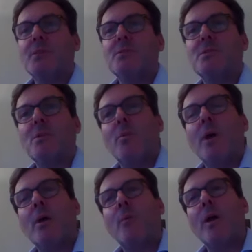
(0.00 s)
And
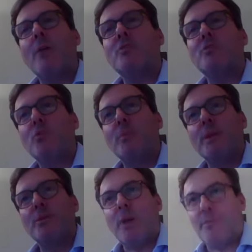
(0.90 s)
so whereas
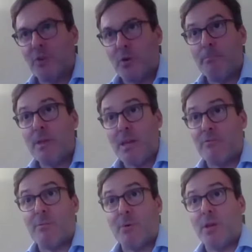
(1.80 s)
normally you'd have to go and meet
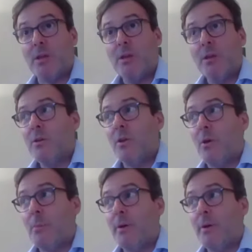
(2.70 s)
everybody, you know, our